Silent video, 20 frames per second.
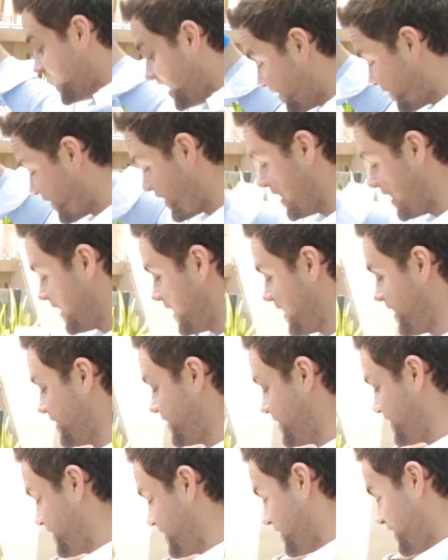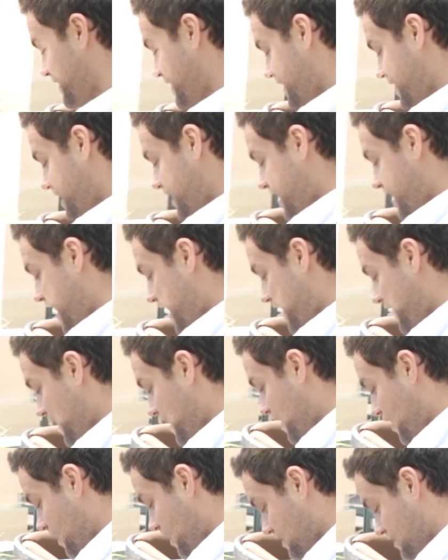Here it is. And
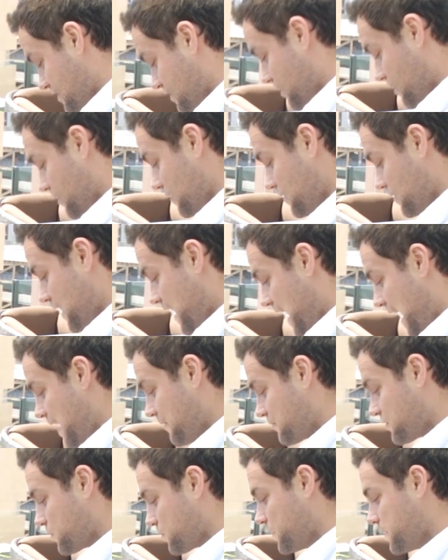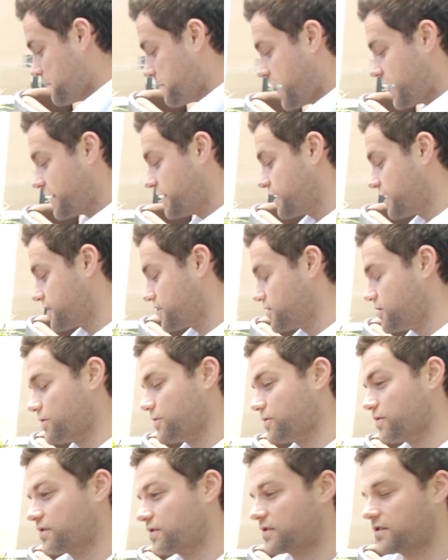then also, after we make this
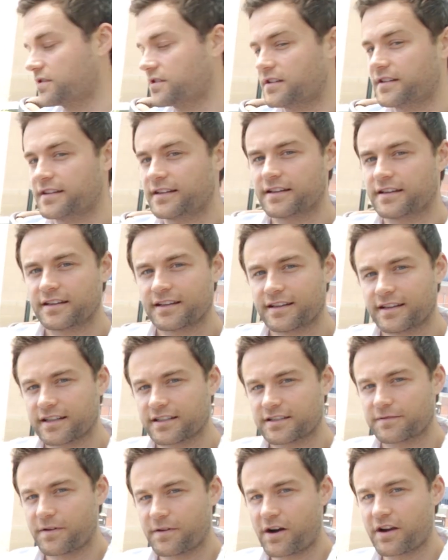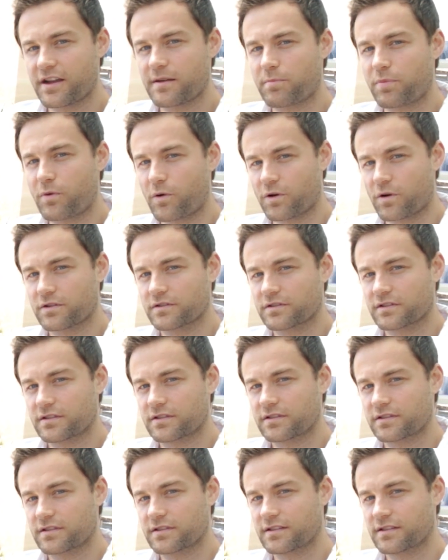juice, it's very important,
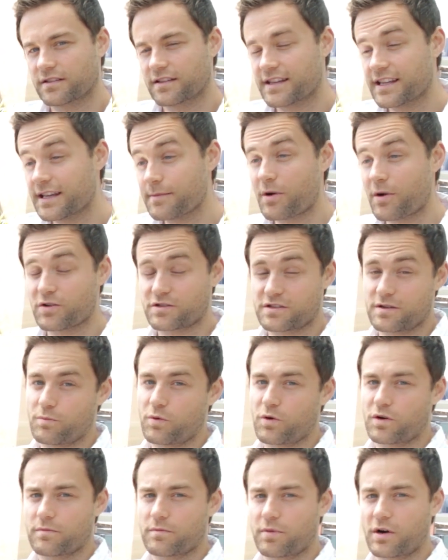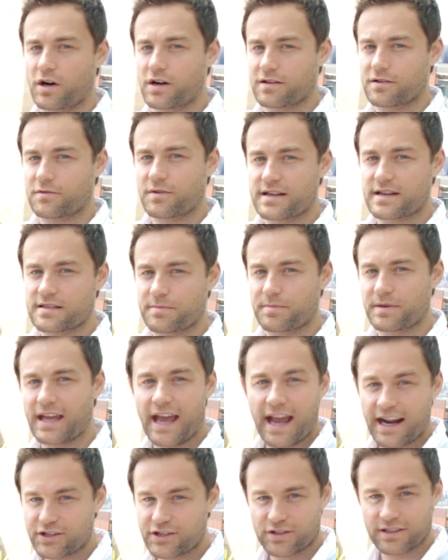the most important part of the
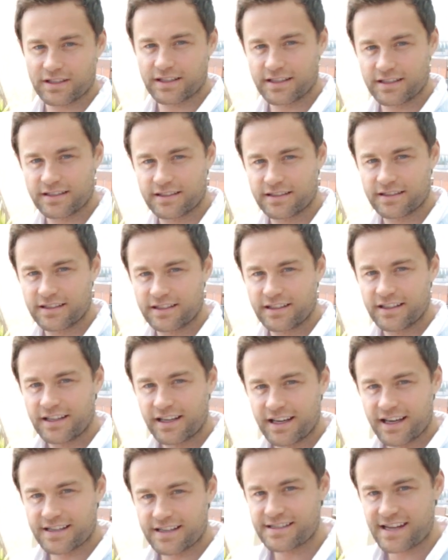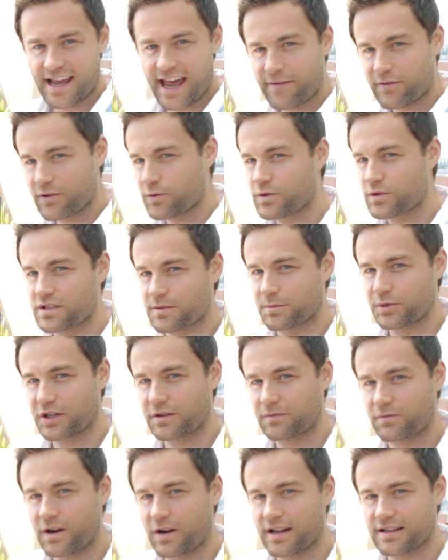recipe actually, is to have it with some
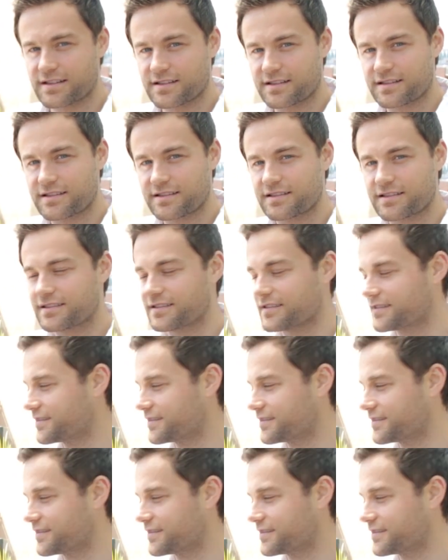good friends.